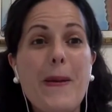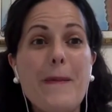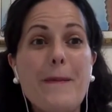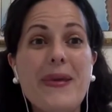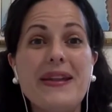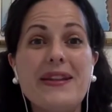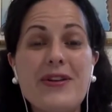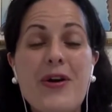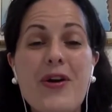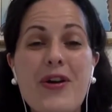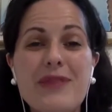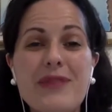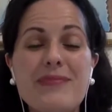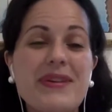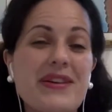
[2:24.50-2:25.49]

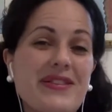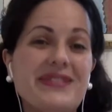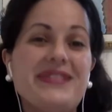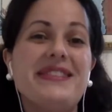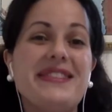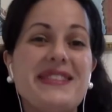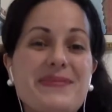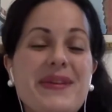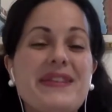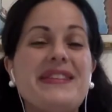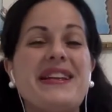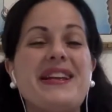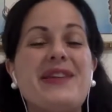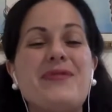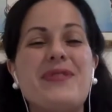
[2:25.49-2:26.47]
Bitcoin, because this is
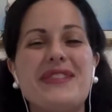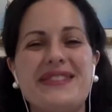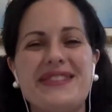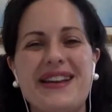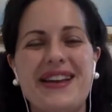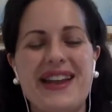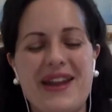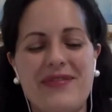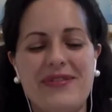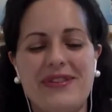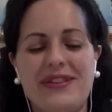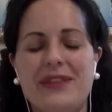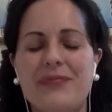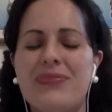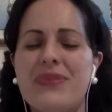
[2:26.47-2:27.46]
basically what started
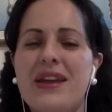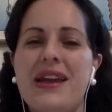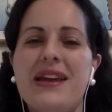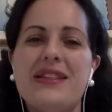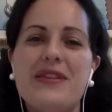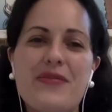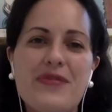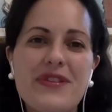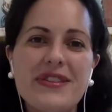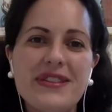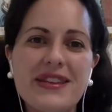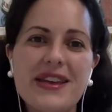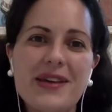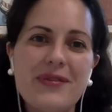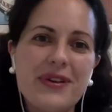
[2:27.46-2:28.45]
everything. The first
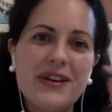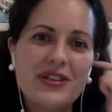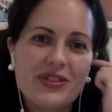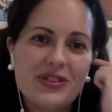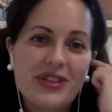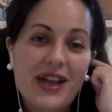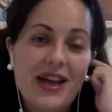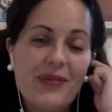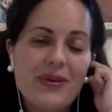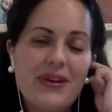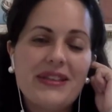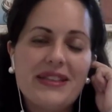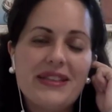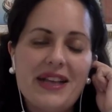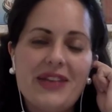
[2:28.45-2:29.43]
thing I want
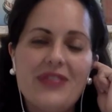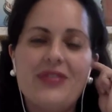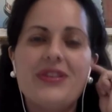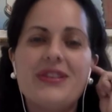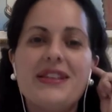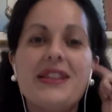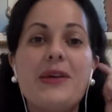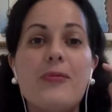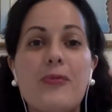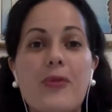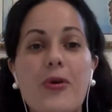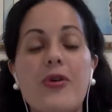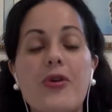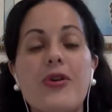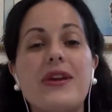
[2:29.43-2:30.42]
to tell you is that the
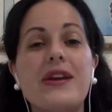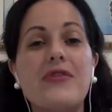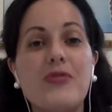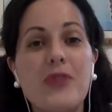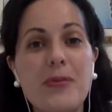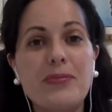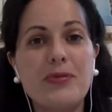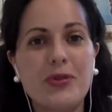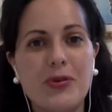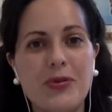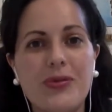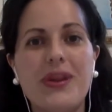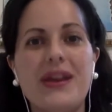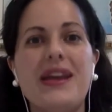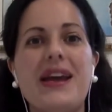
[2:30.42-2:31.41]
word
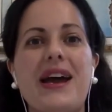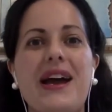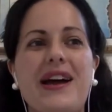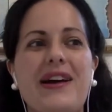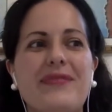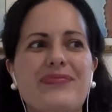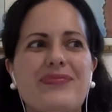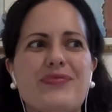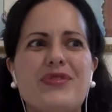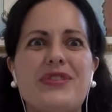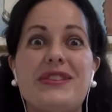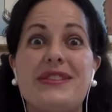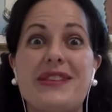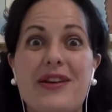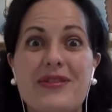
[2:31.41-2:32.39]
crypto, which
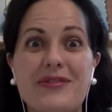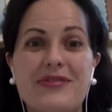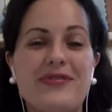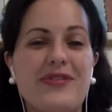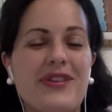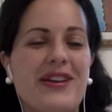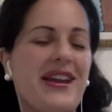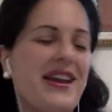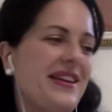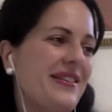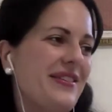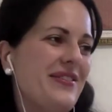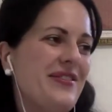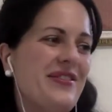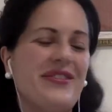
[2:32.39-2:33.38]
it sounds from like,
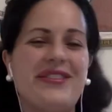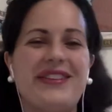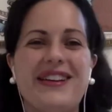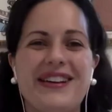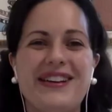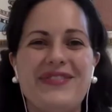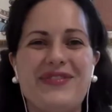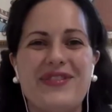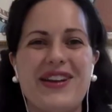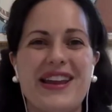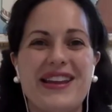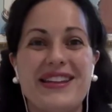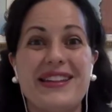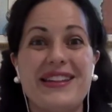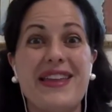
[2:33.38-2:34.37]
you know, from
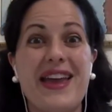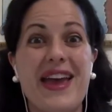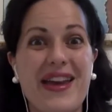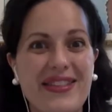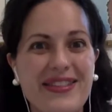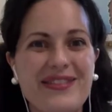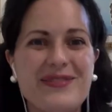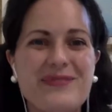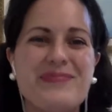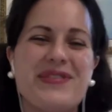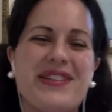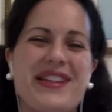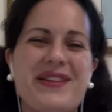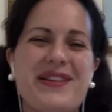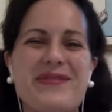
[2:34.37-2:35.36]
like the death, to
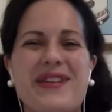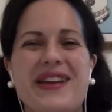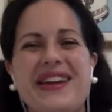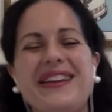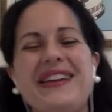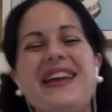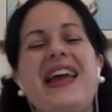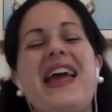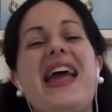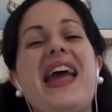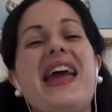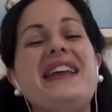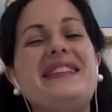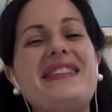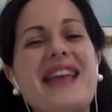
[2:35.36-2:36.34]
put it that way,
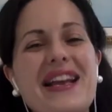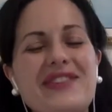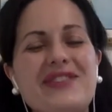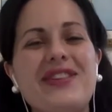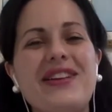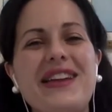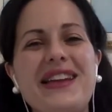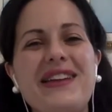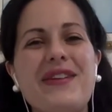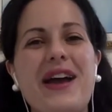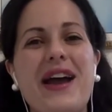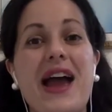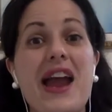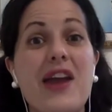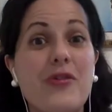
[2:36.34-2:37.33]
it's actually
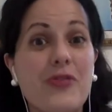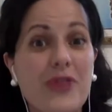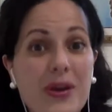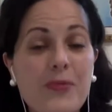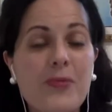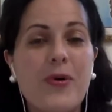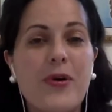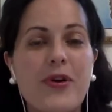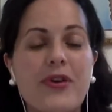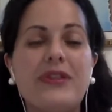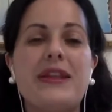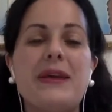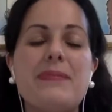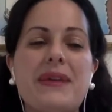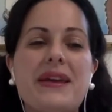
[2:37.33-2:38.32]
a Greek word
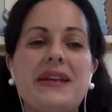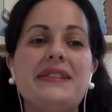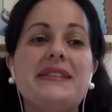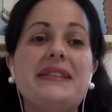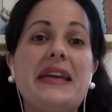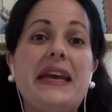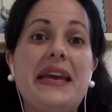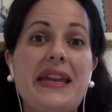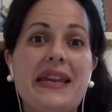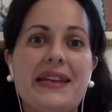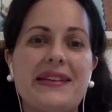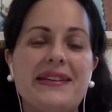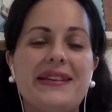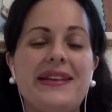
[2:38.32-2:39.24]
that means hidden,